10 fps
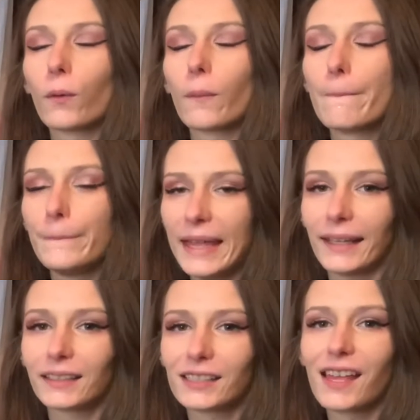
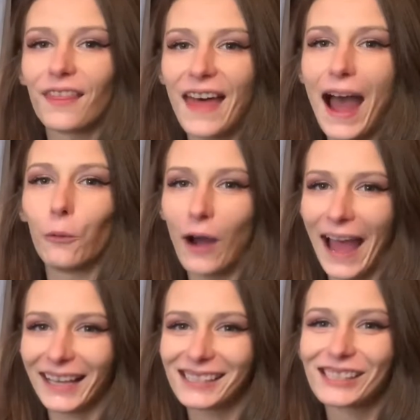mix that
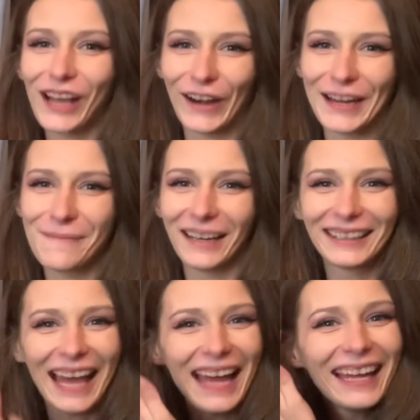wax, sorry about
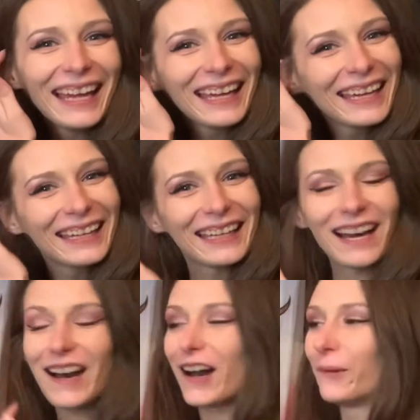that,
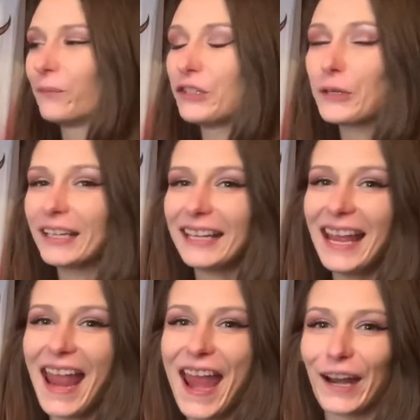you can
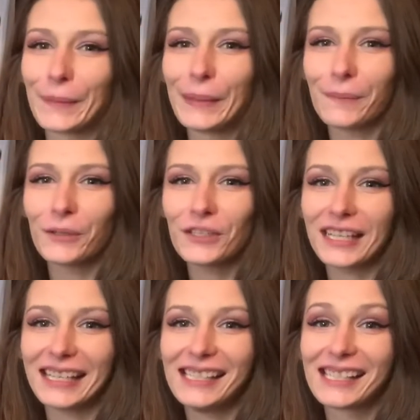get air bubbles
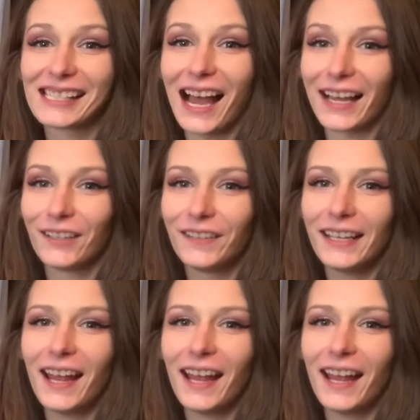inside of it,